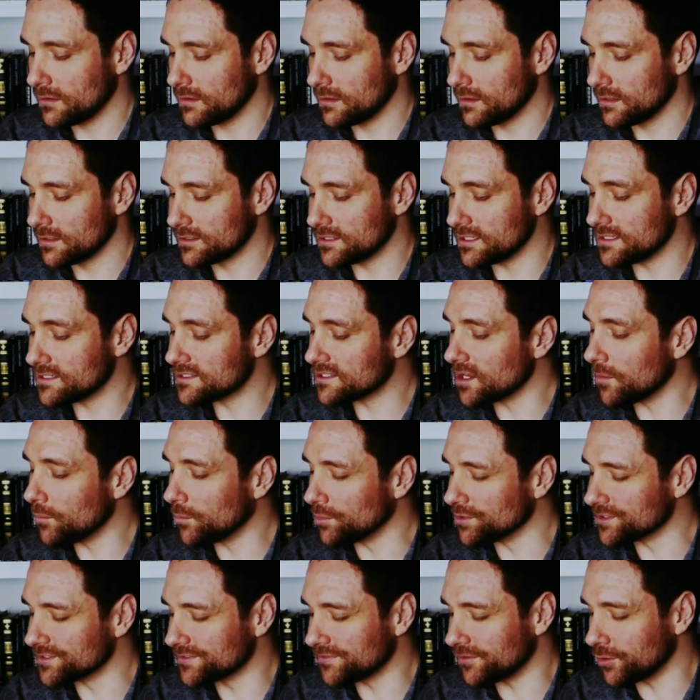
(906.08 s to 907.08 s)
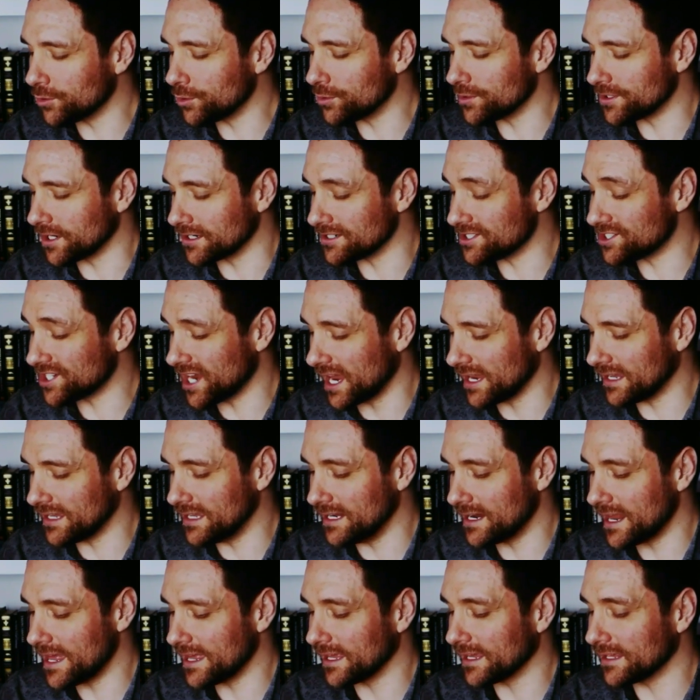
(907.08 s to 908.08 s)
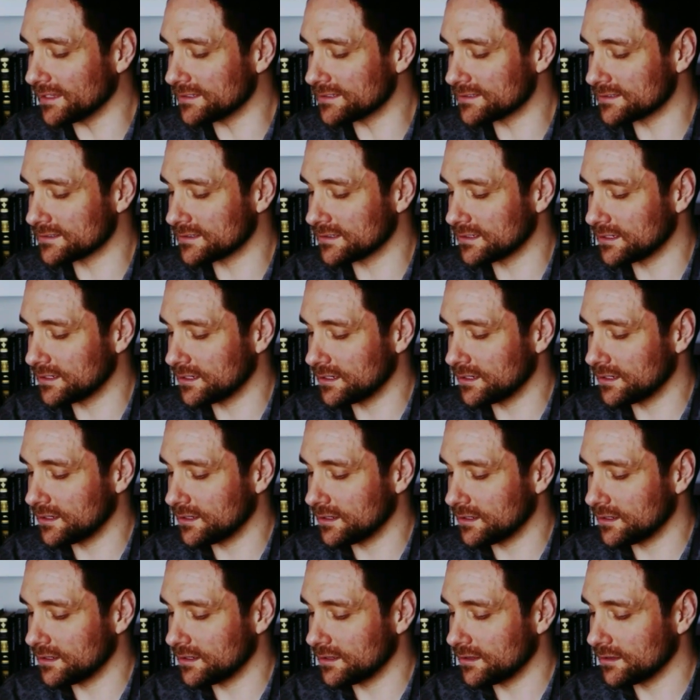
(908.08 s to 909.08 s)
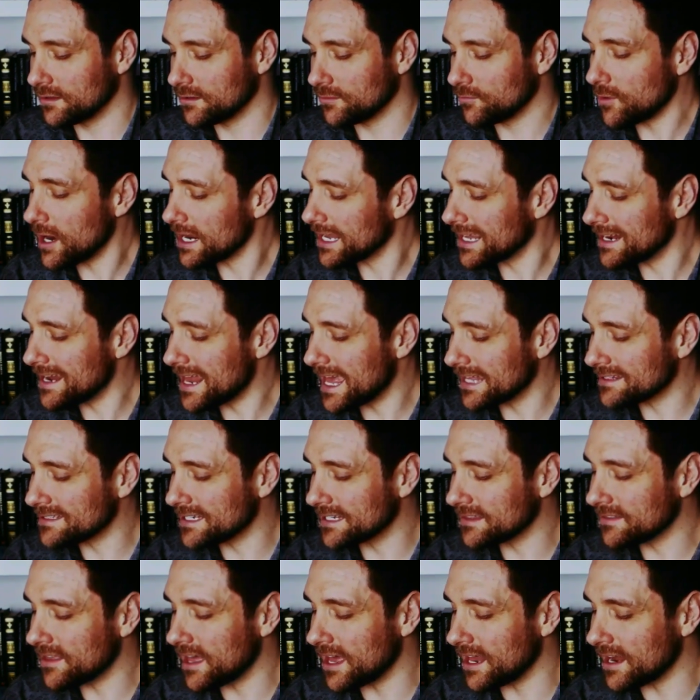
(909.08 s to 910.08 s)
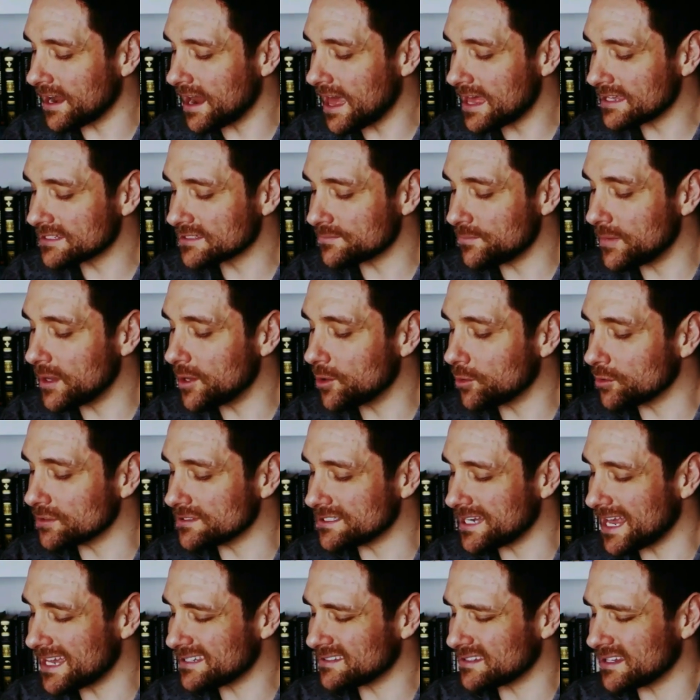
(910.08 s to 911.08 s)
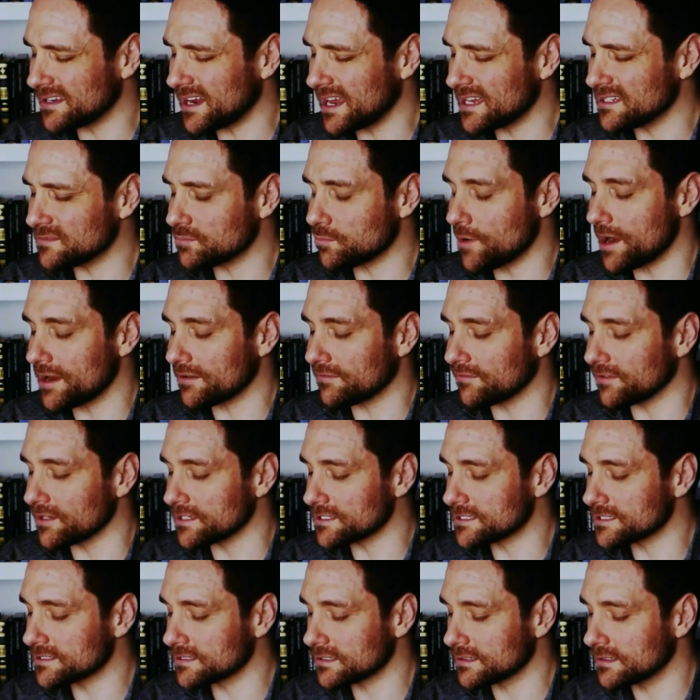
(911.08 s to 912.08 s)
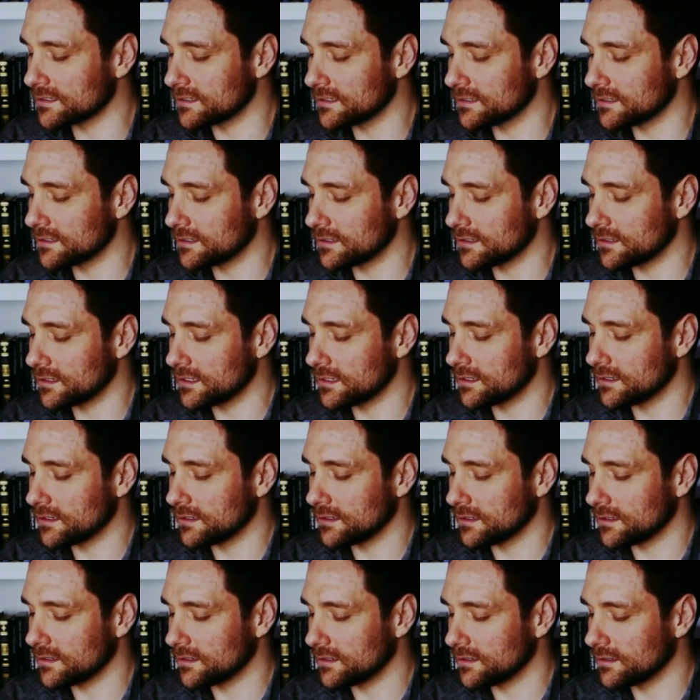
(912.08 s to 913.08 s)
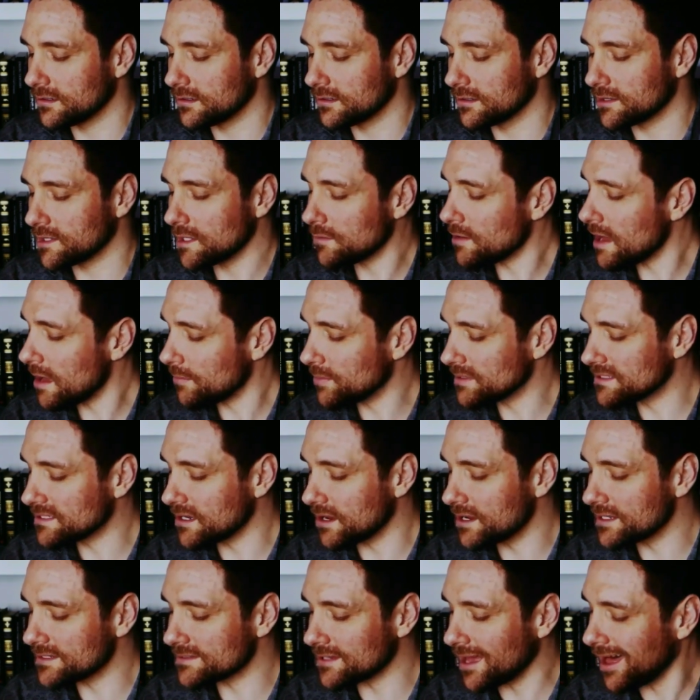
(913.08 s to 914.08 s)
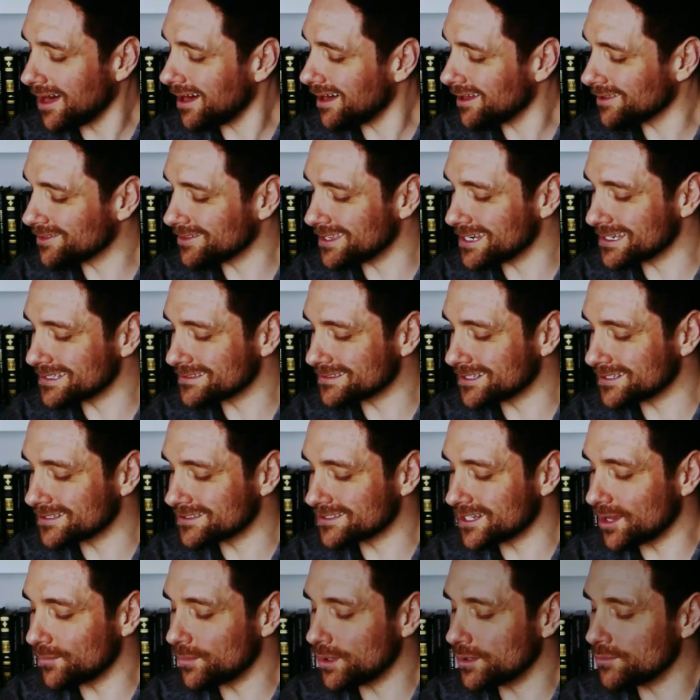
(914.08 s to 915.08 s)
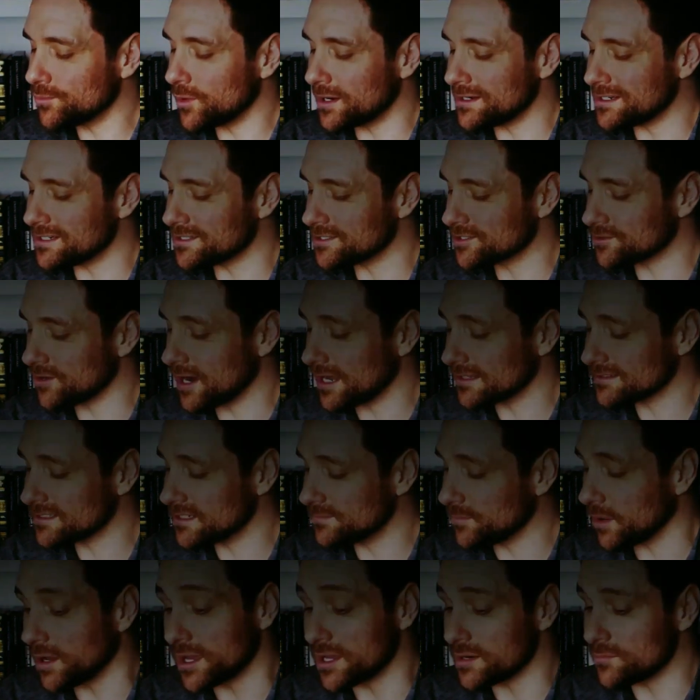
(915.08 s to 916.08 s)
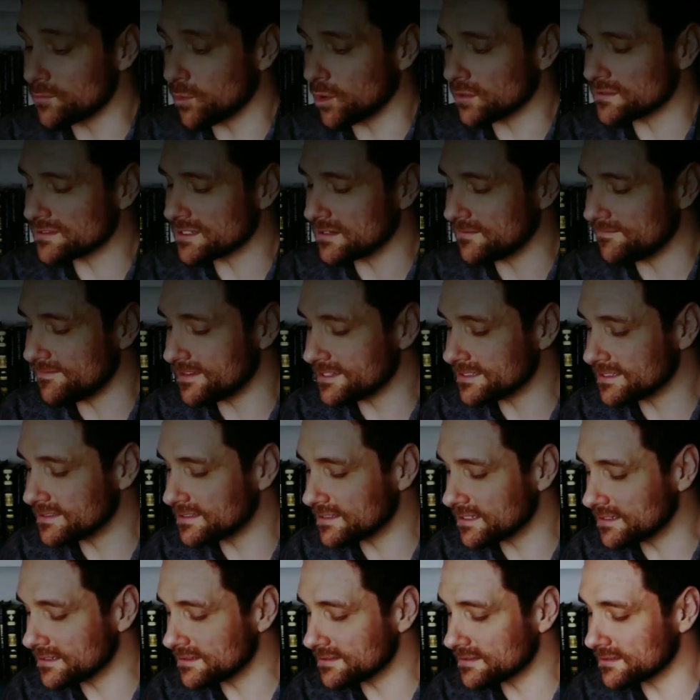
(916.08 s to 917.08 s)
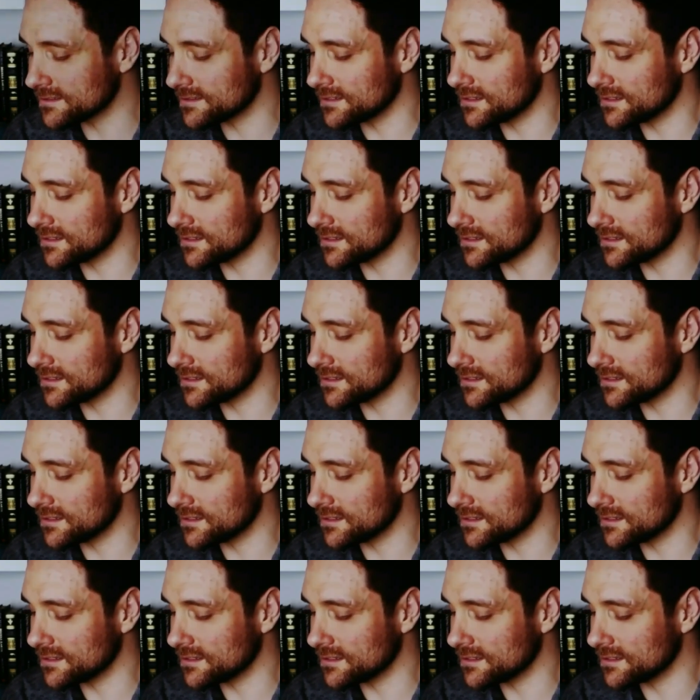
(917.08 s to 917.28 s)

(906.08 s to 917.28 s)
She stumbles forward on shaky legs, recollecting that her last meal was yesterday's breakfast. Though appetites are hard things to summon when distracted by unwanted visitors,